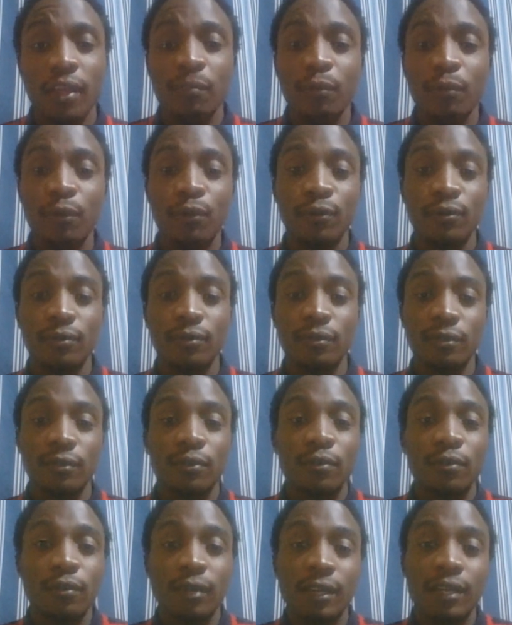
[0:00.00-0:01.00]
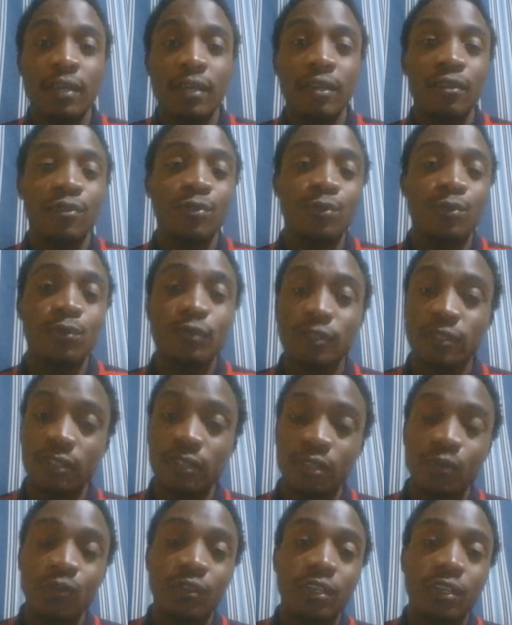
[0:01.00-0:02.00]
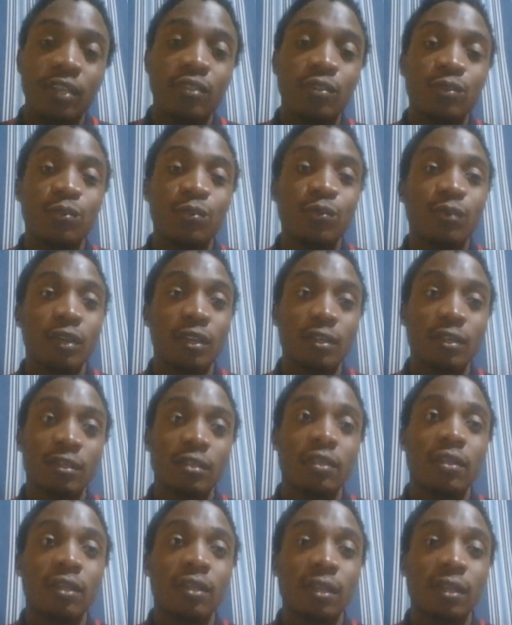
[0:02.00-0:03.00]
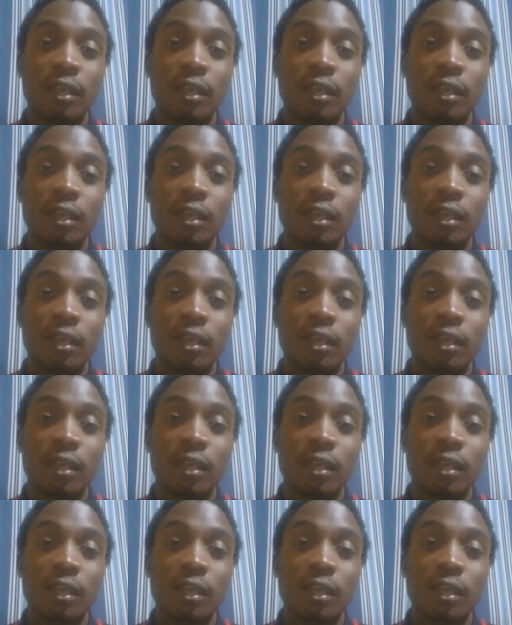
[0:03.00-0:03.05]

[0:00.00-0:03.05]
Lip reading: because all I gotta do is educate you and